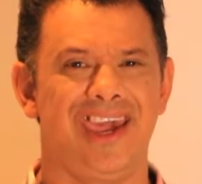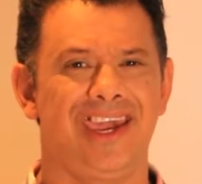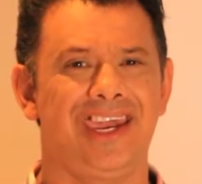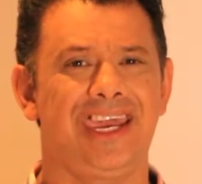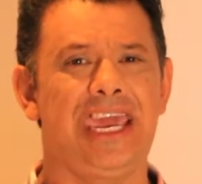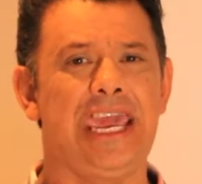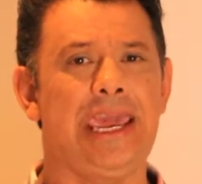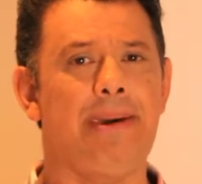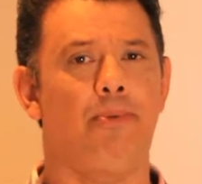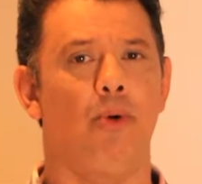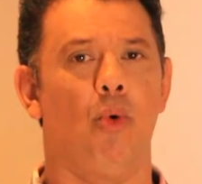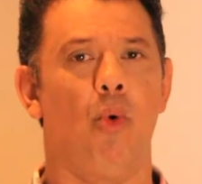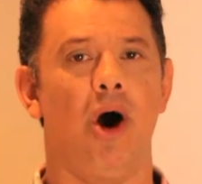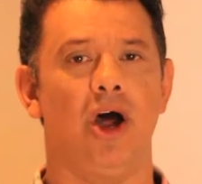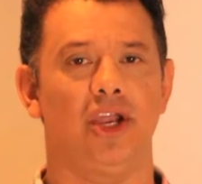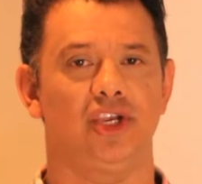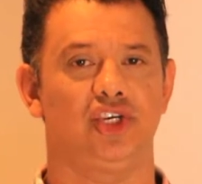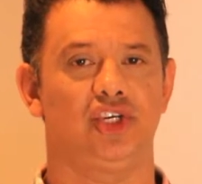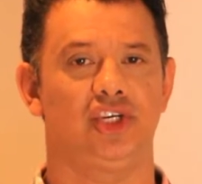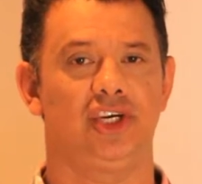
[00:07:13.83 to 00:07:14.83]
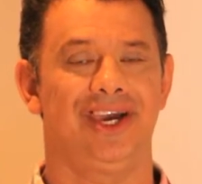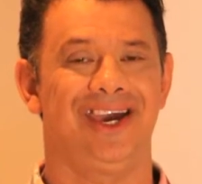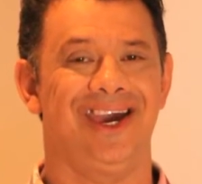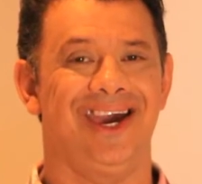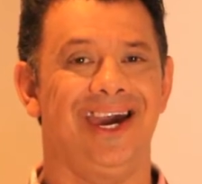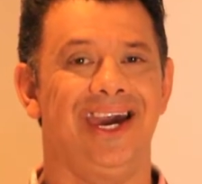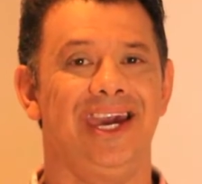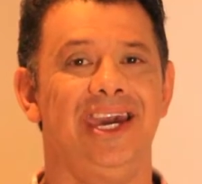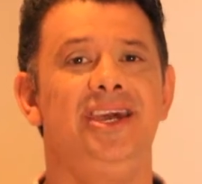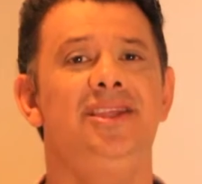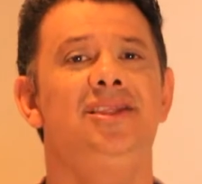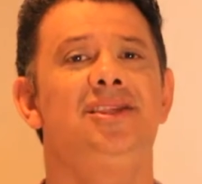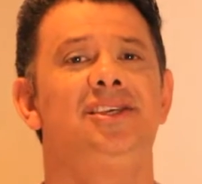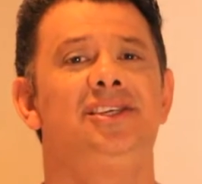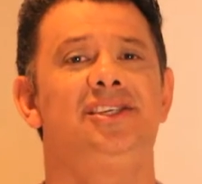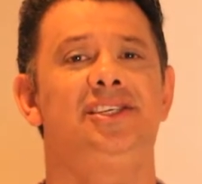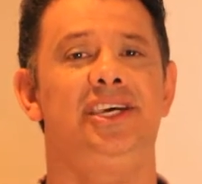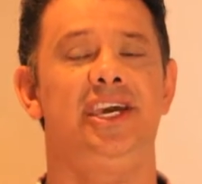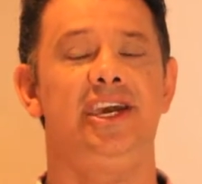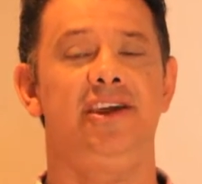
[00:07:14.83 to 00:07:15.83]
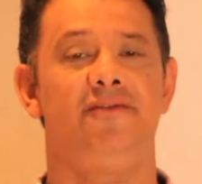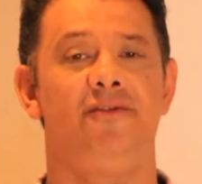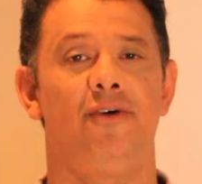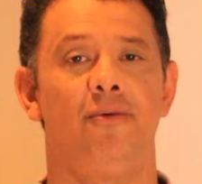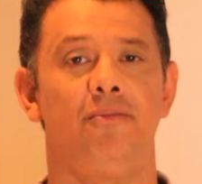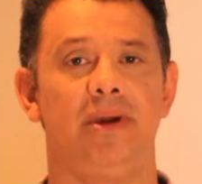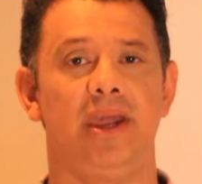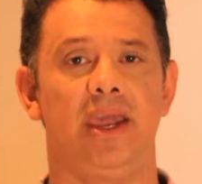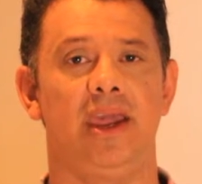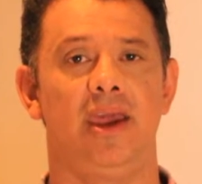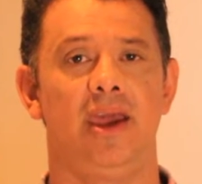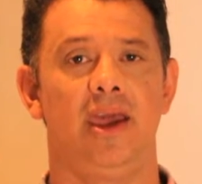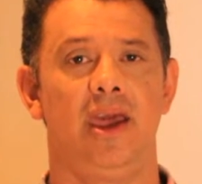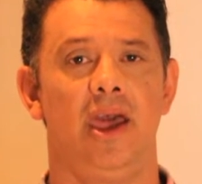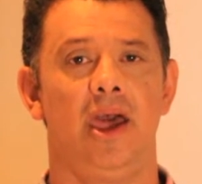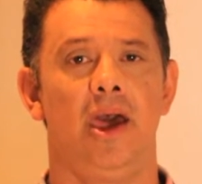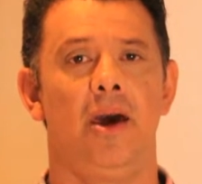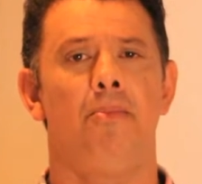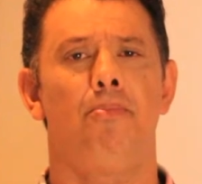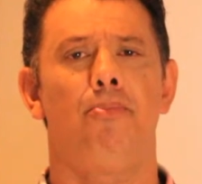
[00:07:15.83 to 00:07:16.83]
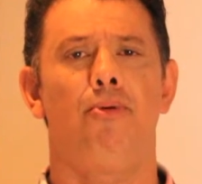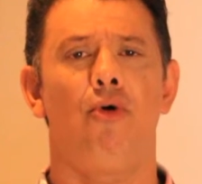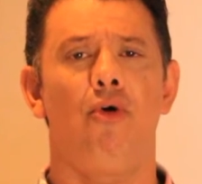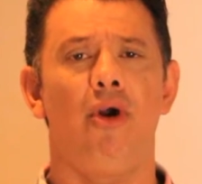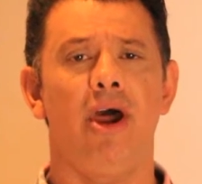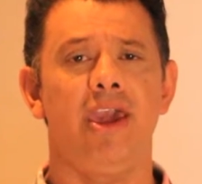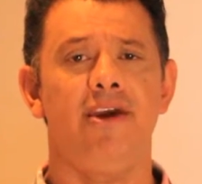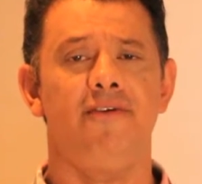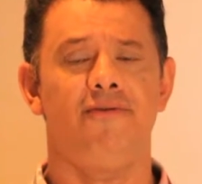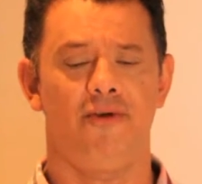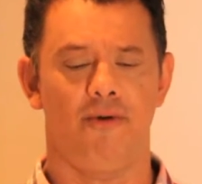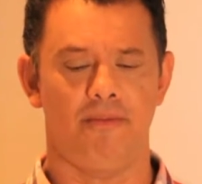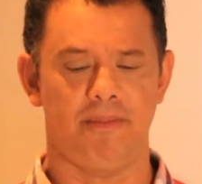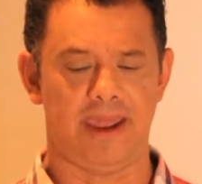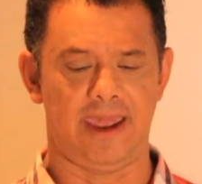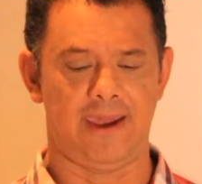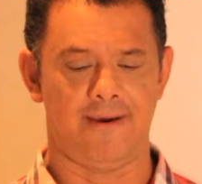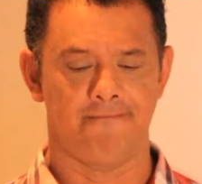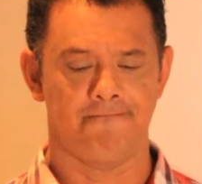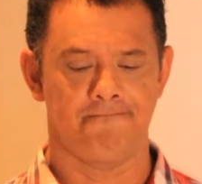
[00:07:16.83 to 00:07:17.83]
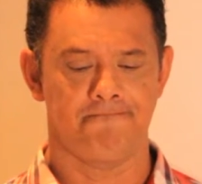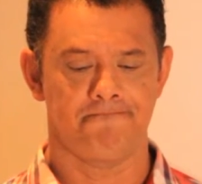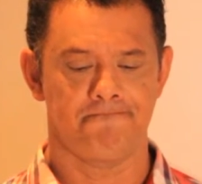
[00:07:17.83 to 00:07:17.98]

Keep watch. Intercede for me. Pray for me.